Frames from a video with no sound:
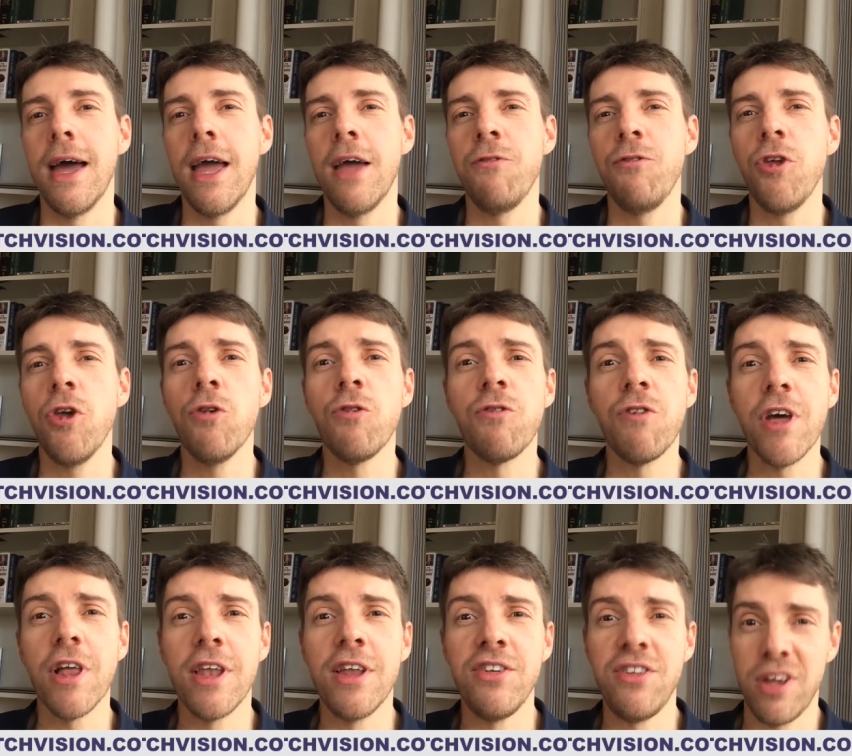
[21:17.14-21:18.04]
If you
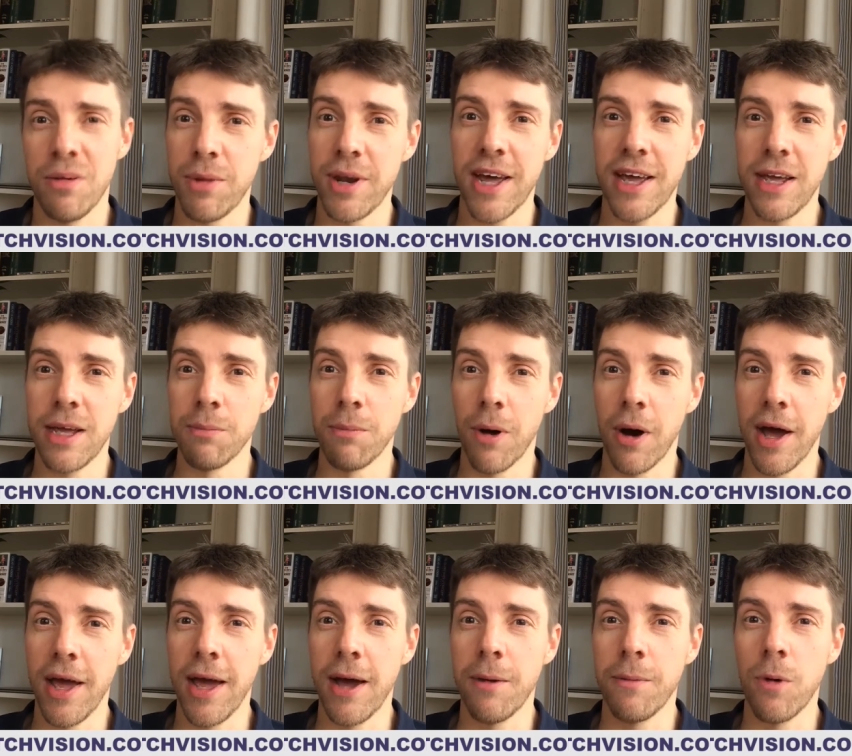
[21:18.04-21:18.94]
feel intimidated
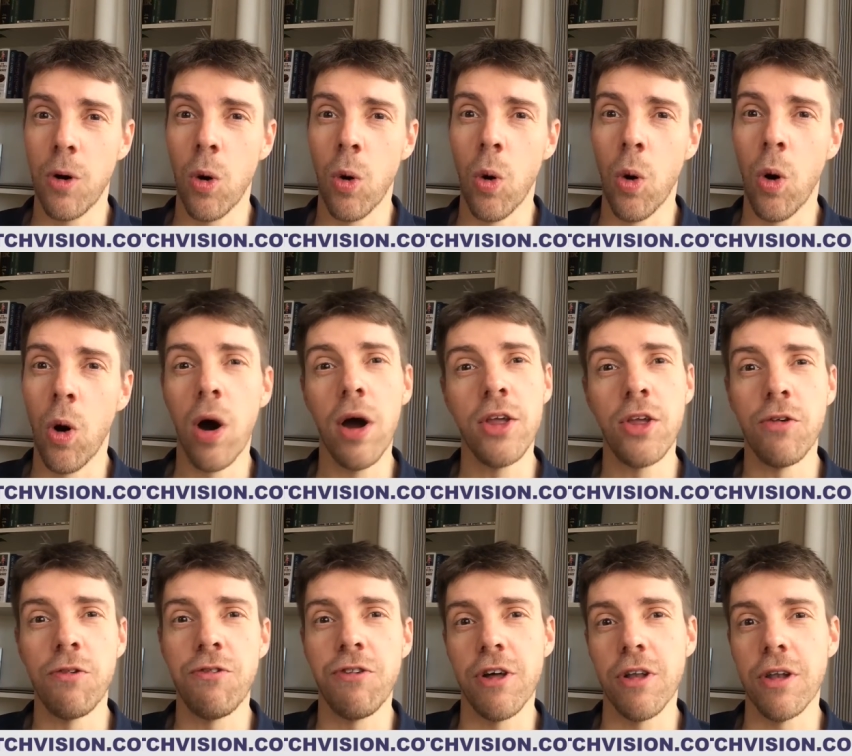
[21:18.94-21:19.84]
by it, or
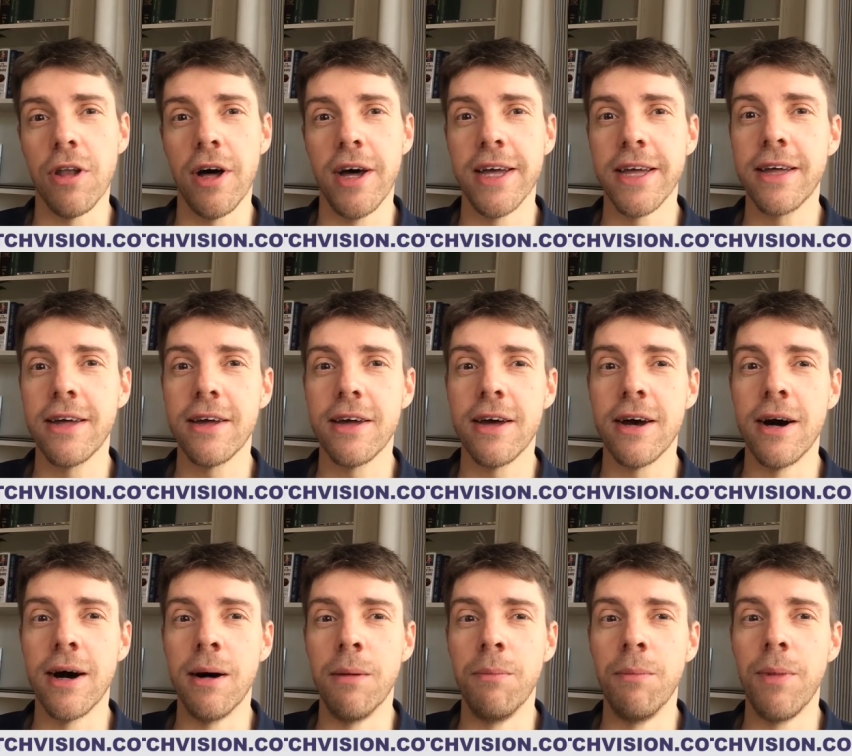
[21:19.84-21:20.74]
you feel like
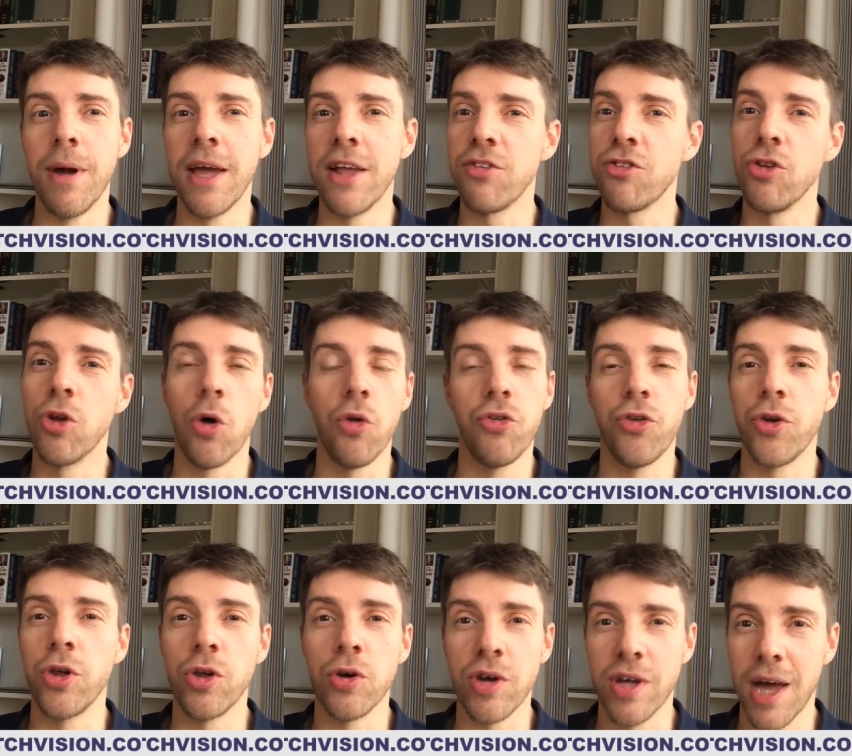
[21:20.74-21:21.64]
it's not
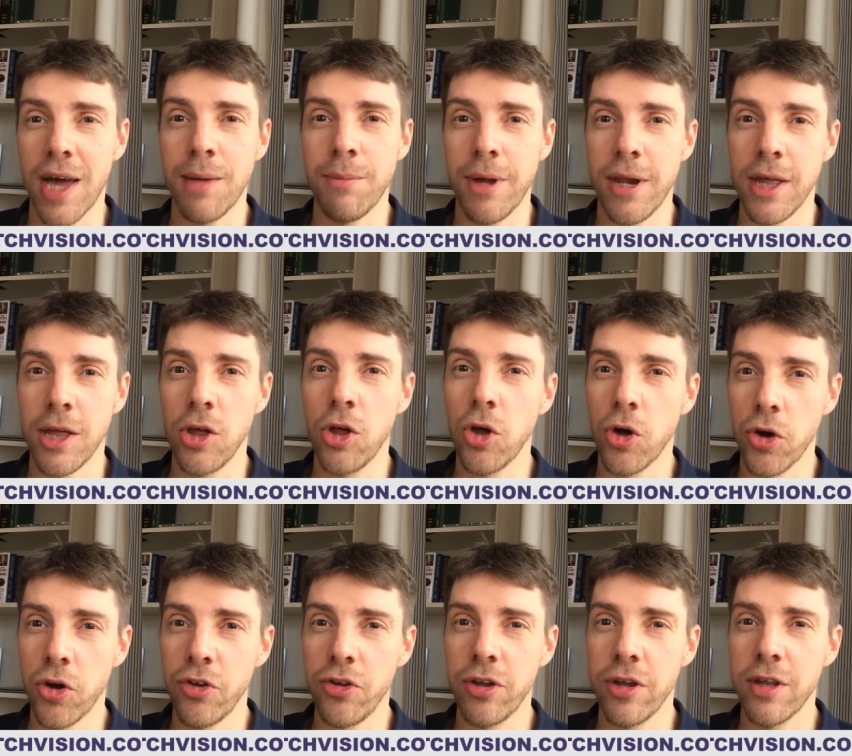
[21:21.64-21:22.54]
doing your game any
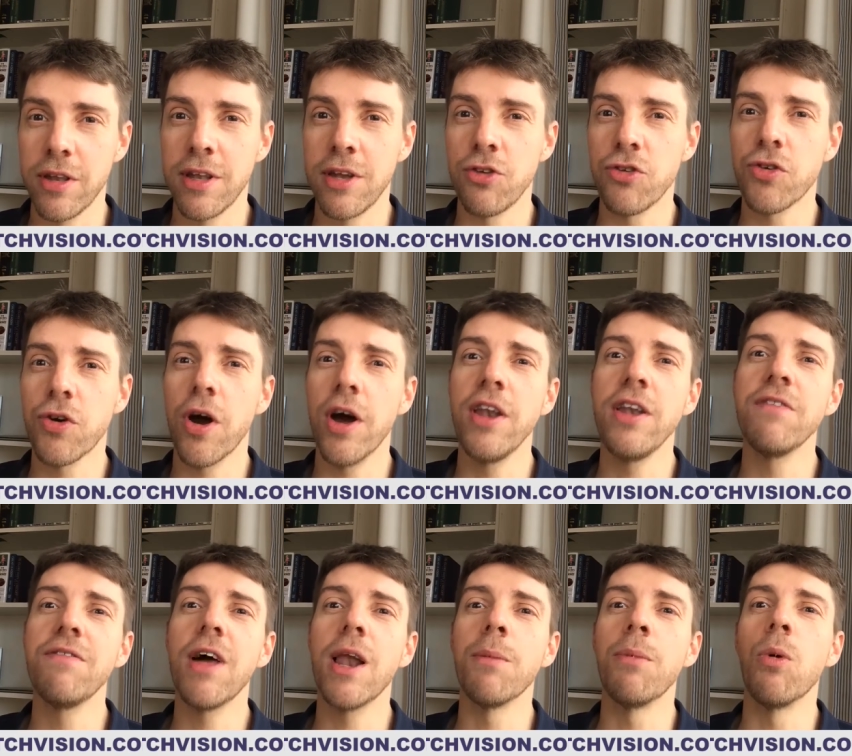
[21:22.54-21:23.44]
good, then try and
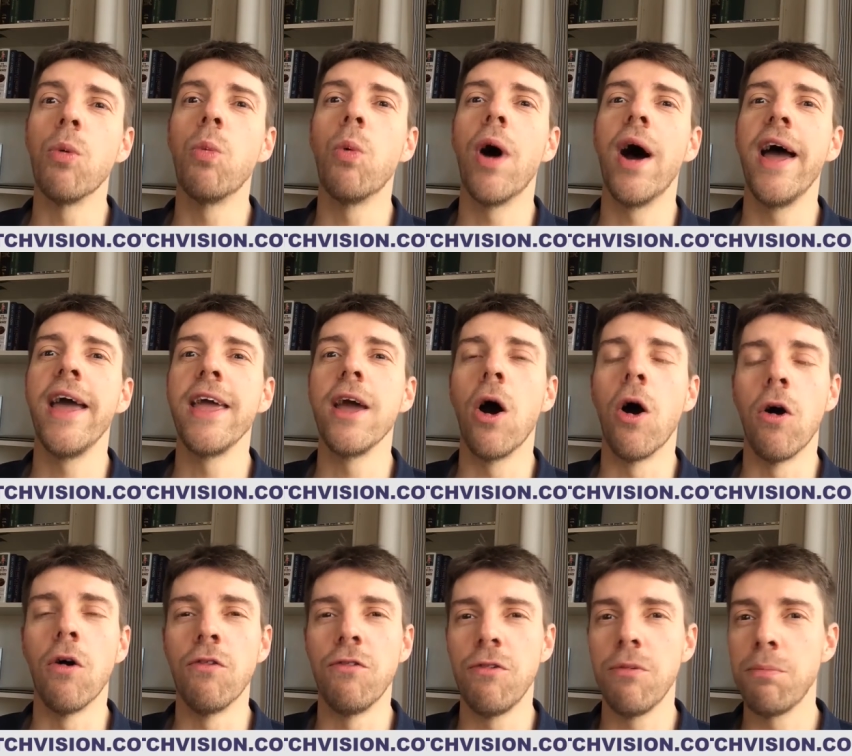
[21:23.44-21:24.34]
develop a way
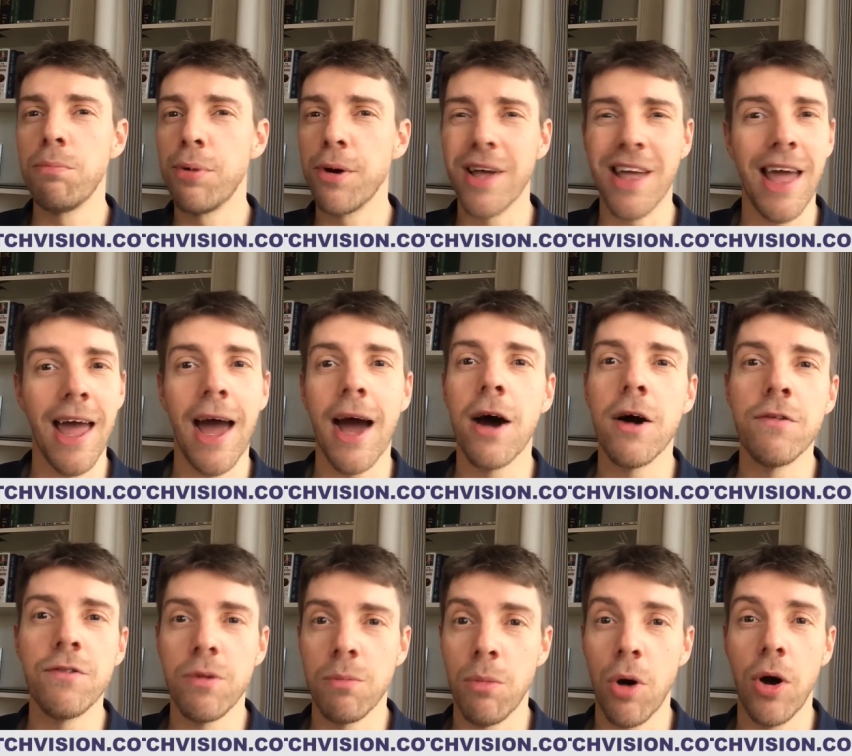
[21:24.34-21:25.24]
of putting it out
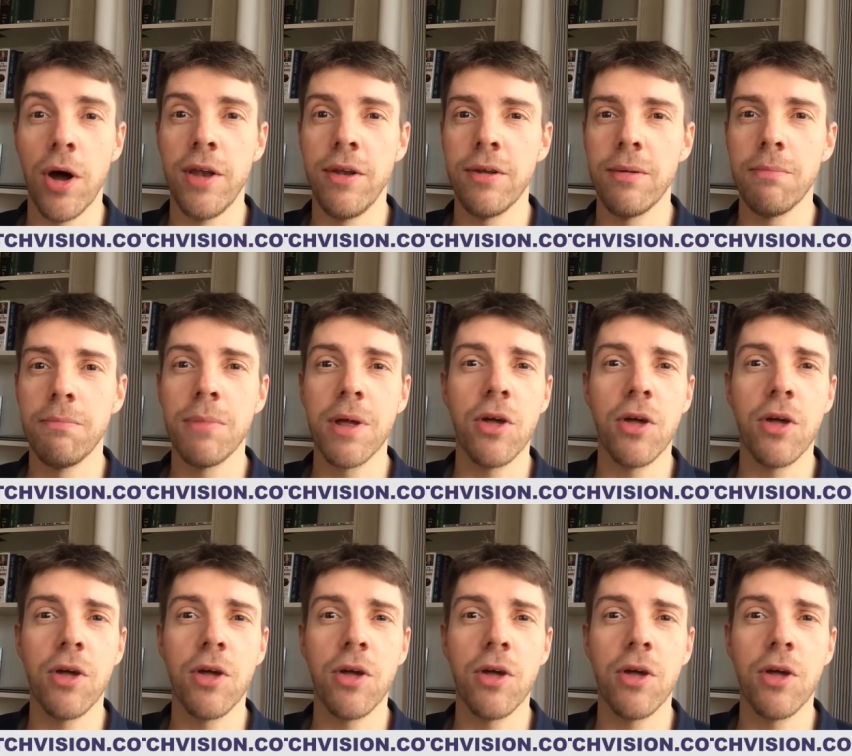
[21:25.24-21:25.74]
of your mind.